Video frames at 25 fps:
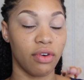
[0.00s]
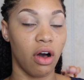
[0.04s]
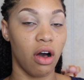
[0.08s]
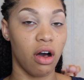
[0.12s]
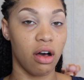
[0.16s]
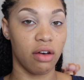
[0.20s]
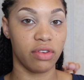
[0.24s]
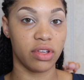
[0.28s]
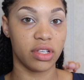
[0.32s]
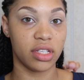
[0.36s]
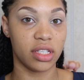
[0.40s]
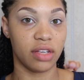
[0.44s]

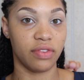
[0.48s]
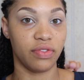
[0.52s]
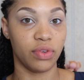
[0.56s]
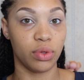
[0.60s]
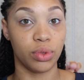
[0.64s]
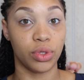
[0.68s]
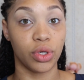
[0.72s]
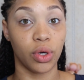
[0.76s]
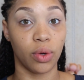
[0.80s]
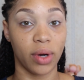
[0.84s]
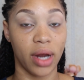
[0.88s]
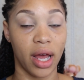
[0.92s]
obviously if
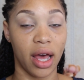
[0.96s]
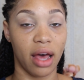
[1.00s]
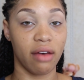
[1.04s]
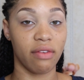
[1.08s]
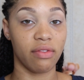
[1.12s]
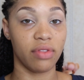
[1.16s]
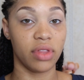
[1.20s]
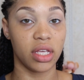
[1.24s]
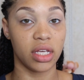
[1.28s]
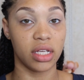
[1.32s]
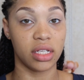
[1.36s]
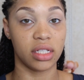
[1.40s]
you don't
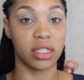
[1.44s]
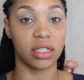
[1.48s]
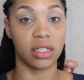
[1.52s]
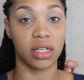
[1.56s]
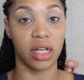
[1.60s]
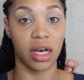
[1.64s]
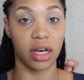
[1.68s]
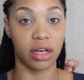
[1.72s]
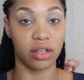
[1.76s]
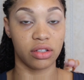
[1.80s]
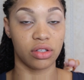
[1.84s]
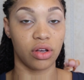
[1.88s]
have the
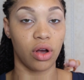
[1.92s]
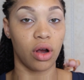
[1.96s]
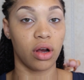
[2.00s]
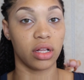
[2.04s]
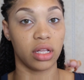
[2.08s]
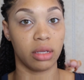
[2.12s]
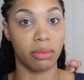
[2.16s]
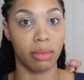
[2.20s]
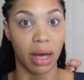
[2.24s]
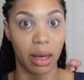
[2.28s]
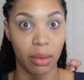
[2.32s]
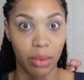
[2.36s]
Deluxe
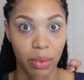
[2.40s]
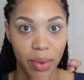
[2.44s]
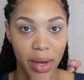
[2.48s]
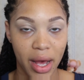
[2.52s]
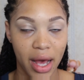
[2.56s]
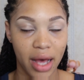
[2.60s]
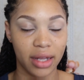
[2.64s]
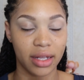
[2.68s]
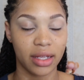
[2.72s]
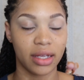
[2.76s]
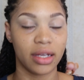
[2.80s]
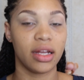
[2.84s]
Carli Bybel
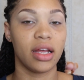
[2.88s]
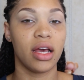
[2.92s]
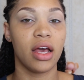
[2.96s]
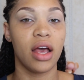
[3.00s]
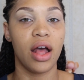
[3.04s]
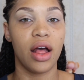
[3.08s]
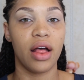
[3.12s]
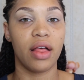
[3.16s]
palette,